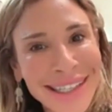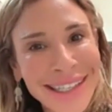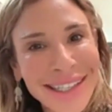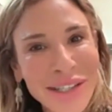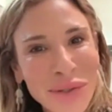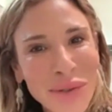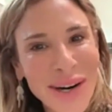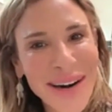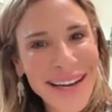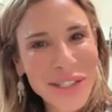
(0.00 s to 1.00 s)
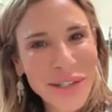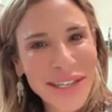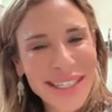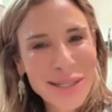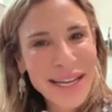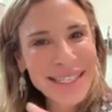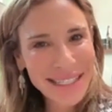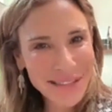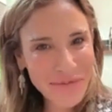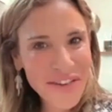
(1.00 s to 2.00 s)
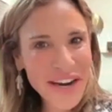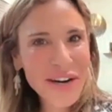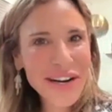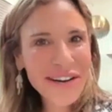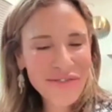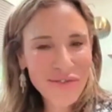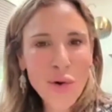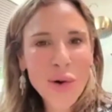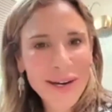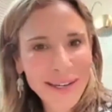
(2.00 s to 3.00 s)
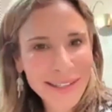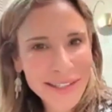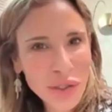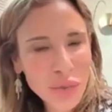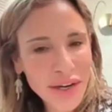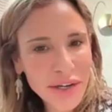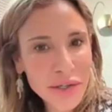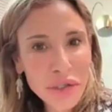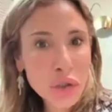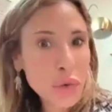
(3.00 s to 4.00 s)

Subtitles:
You are entering a space that's very foreign to what you're used to.